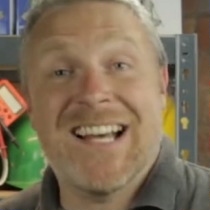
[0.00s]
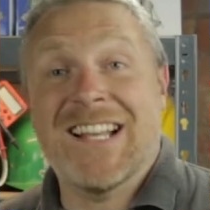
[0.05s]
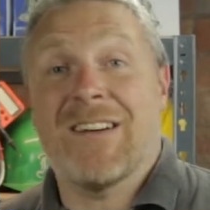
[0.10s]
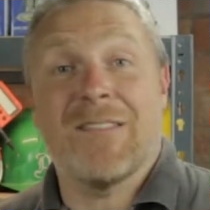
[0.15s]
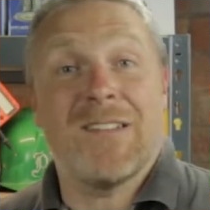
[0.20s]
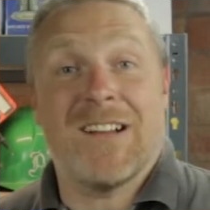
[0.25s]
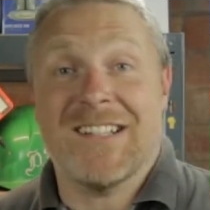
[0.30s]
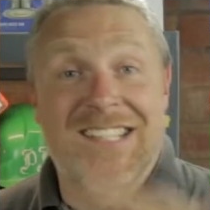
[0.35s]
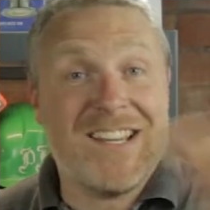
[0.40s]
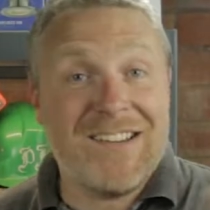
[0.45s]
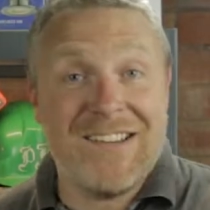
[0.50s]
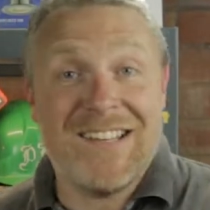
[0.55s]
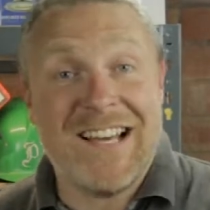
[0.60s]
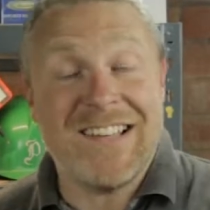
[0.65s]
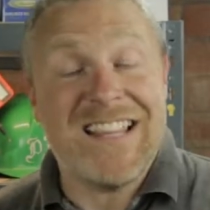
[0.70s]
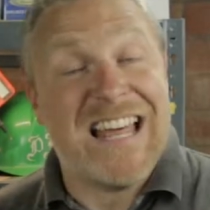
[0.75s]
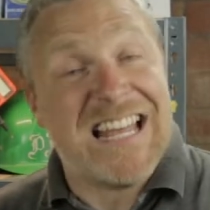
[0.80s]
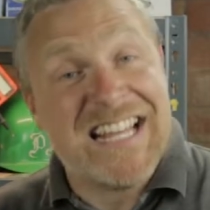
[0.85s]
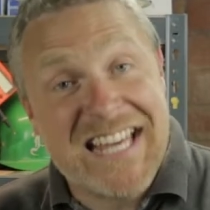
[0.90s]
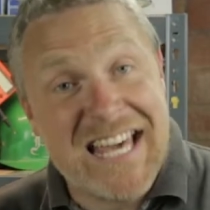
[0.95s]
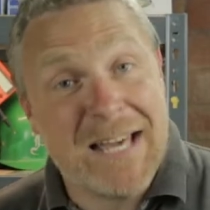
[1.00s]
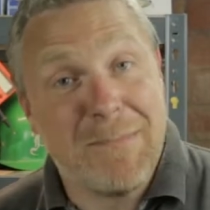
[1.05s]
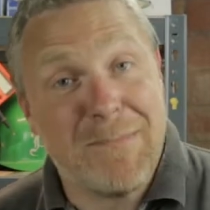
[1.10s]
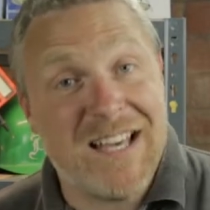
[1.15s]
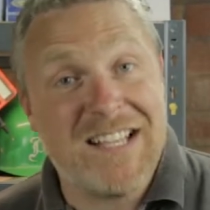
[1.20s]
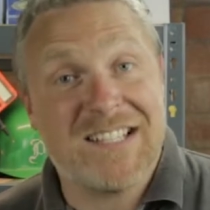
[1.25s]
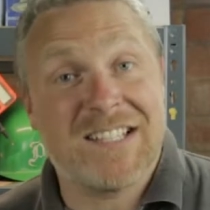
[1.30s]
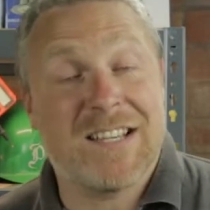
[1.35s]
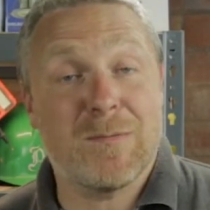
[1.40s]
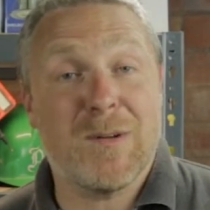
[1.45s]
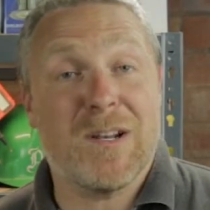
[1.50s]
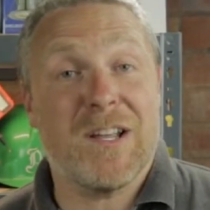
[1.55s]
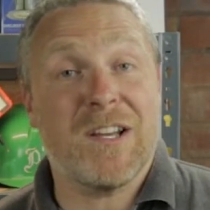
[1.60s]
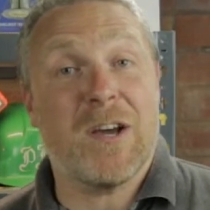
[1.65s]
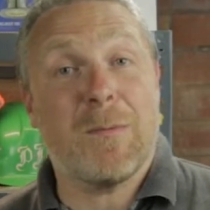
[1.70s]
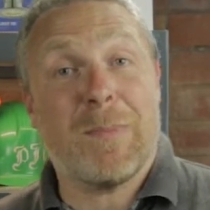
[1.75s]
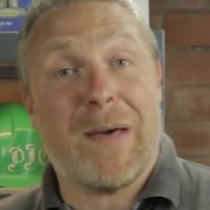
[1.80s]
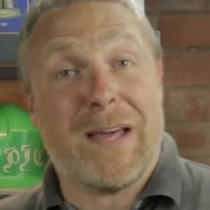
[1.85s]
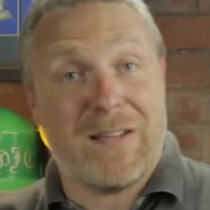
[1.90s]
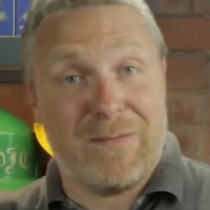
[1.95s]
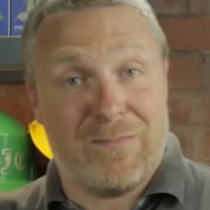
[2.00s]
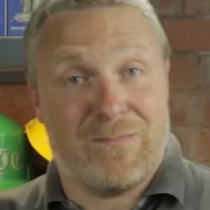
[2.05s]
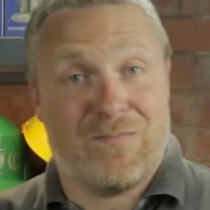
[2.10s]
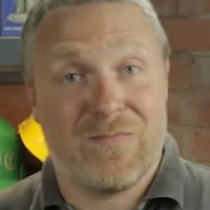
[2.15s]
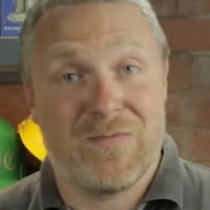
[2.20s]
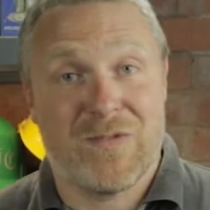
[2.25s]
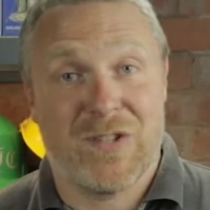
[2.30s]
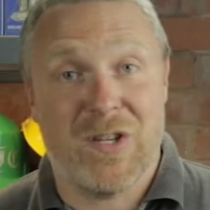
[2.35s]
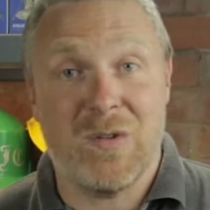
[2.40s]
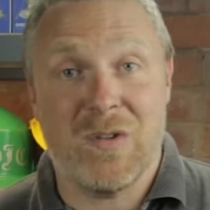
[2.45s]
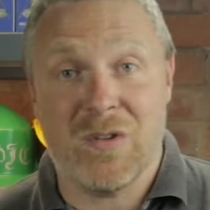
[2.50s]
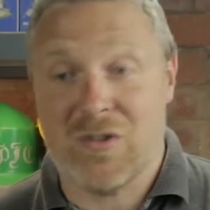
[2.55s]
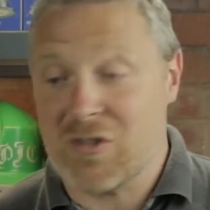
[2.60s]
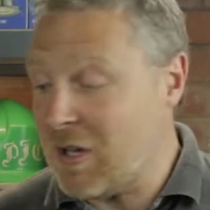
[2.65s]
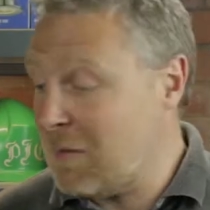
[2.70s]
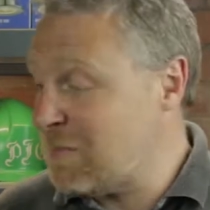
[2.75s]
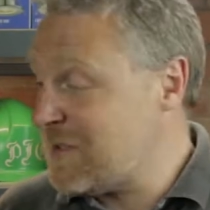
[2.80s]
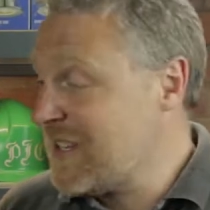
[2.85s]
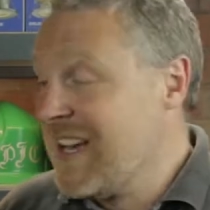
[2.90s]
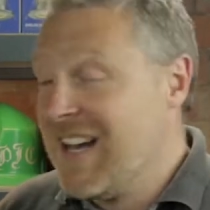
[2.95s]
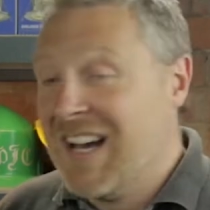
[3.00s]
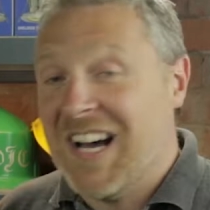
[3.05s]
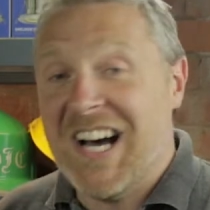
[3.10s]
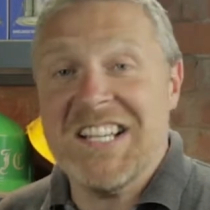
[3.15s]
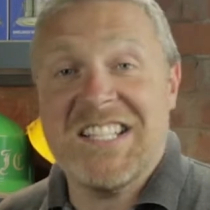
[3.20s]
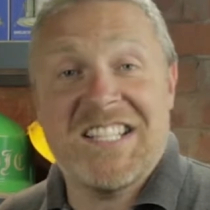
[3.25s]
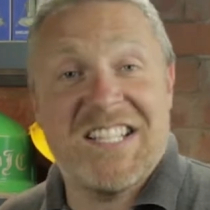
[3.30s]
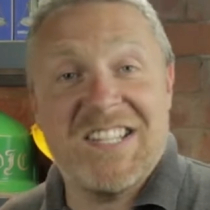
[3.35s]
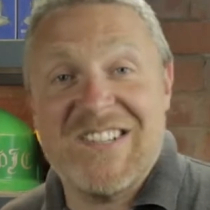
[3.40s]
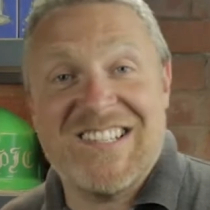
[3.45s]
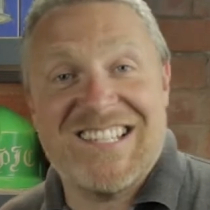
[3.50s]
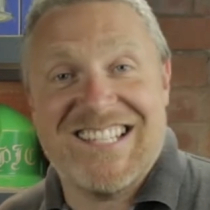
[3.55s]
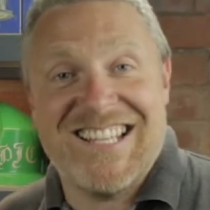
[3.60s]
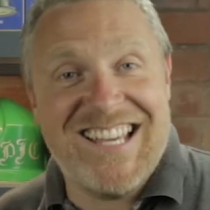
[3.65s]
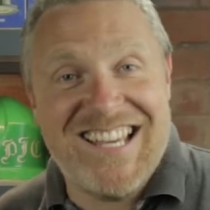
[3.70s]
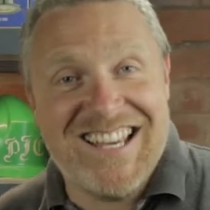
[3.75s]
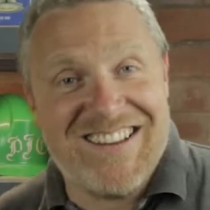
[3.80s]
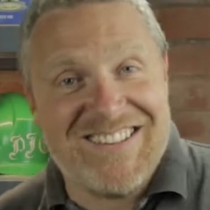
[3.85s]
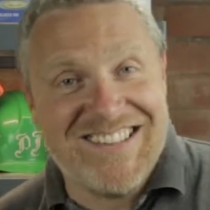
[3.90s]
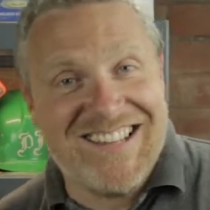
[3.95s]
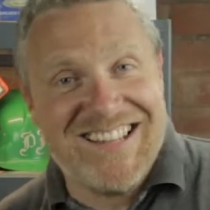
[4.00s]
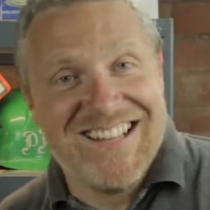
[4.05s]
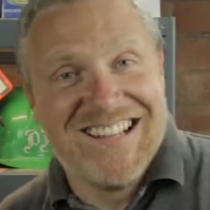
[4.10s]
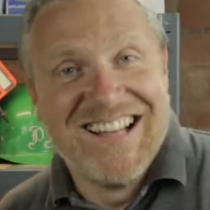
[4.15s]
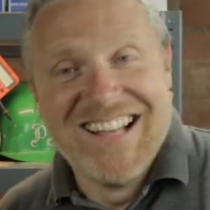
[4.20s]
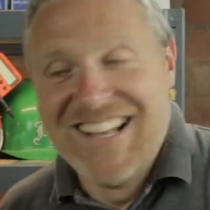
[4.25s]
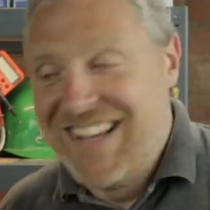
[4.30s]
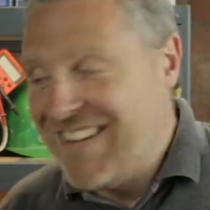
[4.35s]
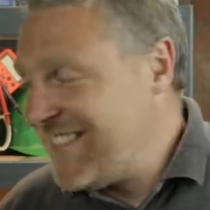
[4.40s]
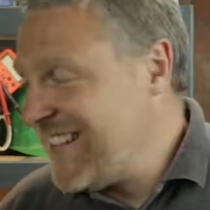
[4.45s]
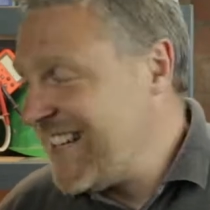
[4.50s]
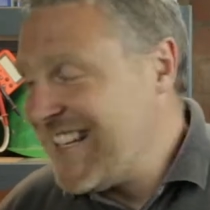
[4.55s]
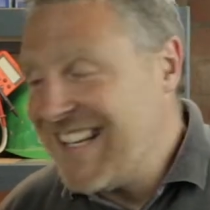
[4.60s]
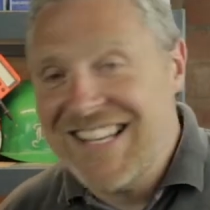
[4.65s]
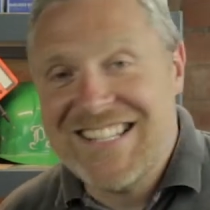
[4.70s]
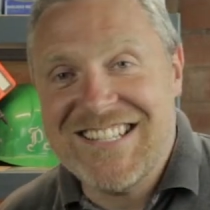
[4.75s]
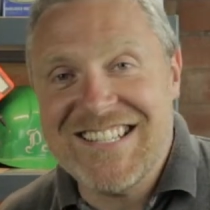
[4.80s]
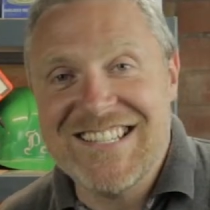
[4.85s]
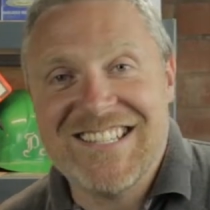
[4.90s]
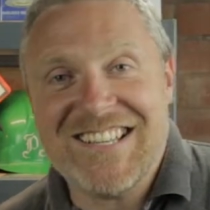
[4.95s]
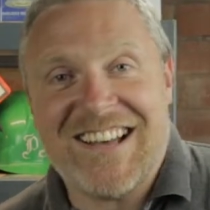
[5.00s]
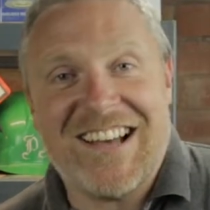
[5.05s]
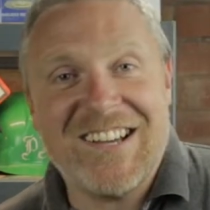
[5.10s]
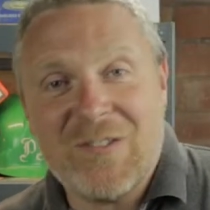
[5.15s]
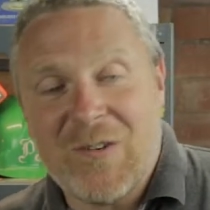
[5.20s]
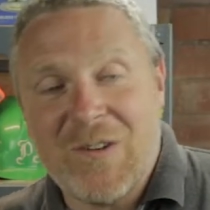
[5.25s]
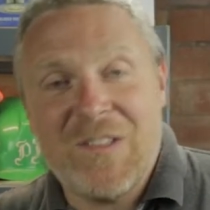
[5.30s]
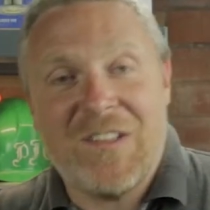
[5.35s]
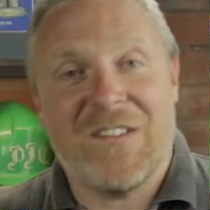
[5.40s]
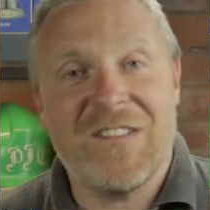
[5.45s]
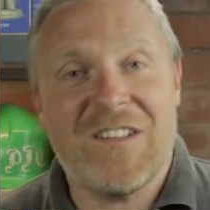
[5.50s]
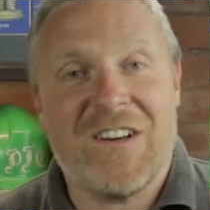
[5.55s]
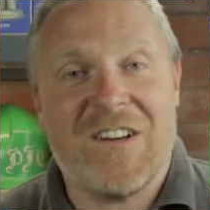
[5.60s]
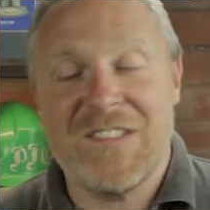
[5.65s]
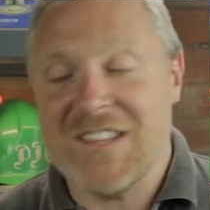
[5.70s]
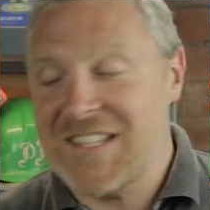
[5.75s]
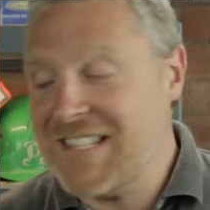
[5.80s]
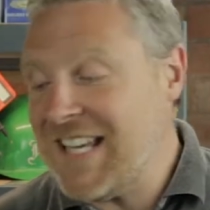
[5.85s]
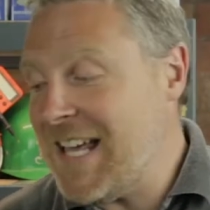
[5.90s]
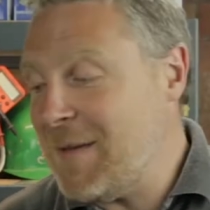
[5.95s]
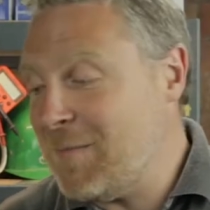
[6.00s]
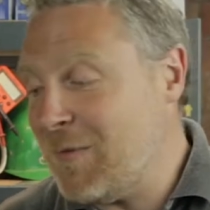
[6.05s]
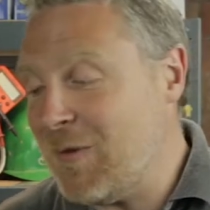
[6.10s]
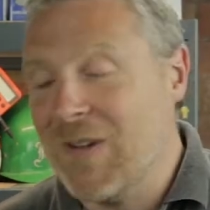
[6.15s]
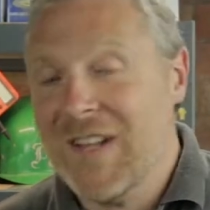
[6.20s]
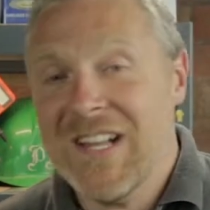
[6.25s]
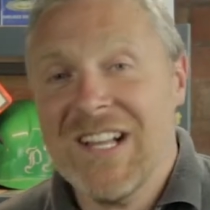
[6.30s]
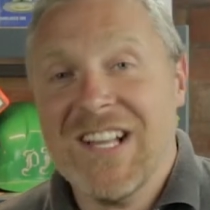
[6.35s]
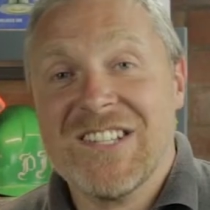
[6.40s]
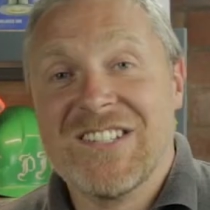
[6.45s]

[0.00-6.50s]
And I tell you now, they keep this, because when I go back and do the jobs, I still see it on the kitchen side or on the table.